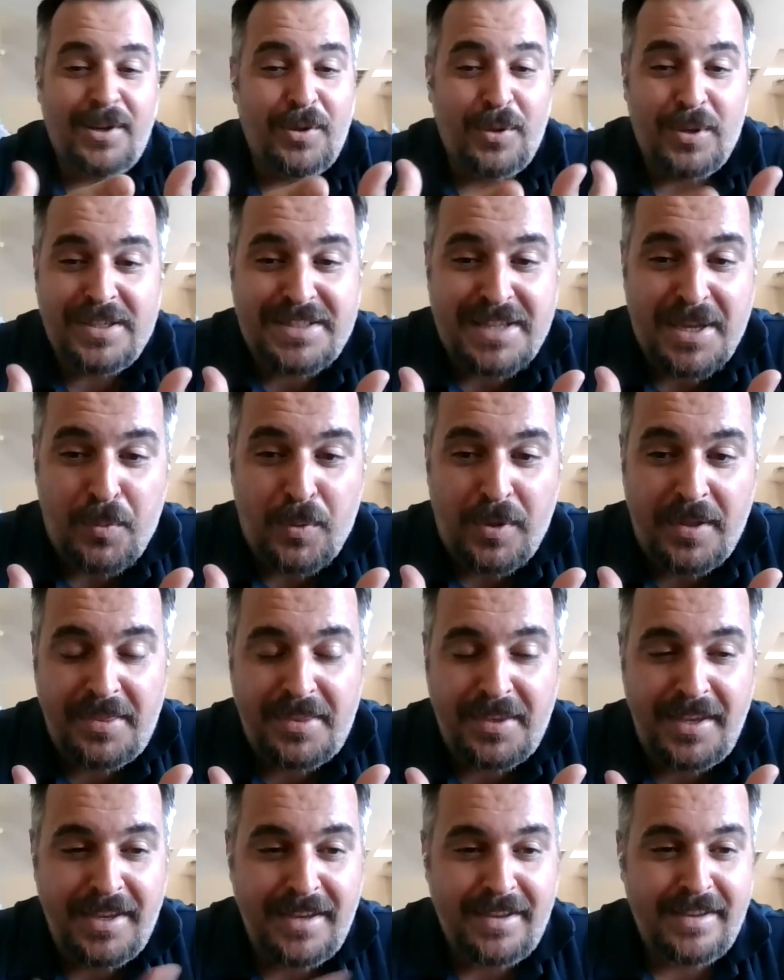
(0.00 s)
can only say one
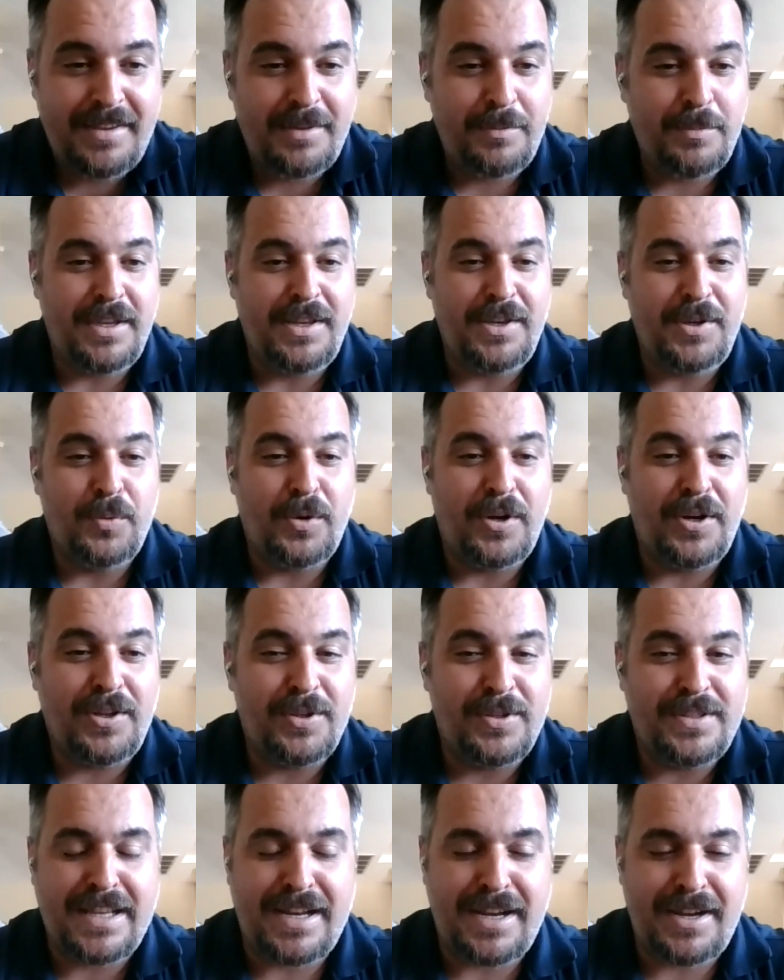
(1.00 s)
thing. I mean, you want to
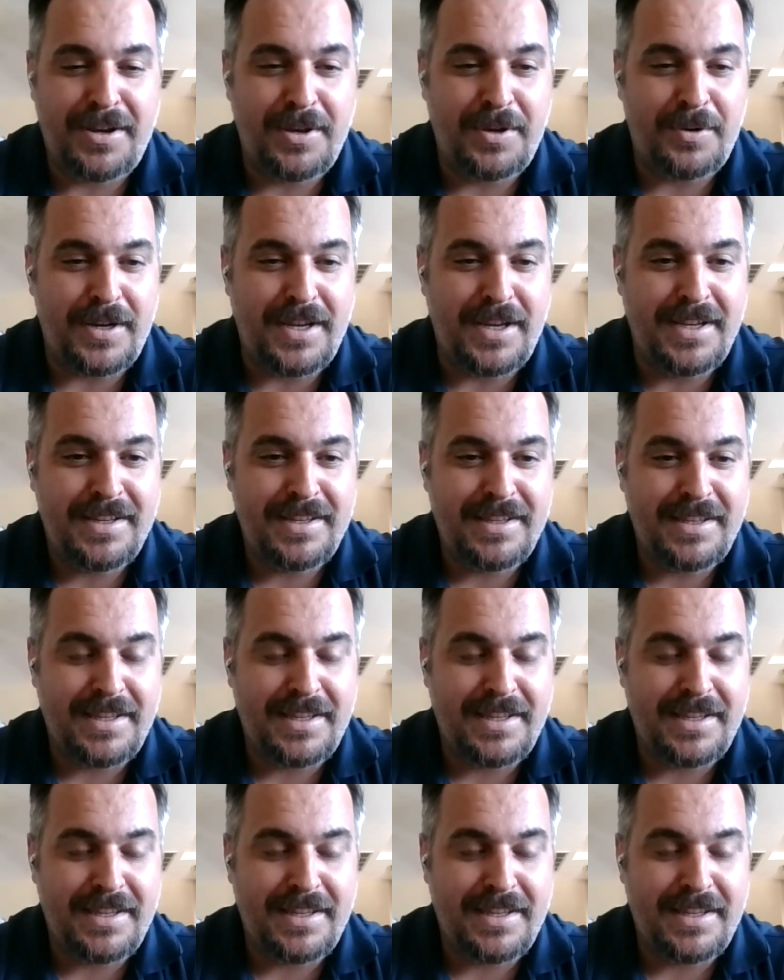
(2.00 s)
go 10-0, right?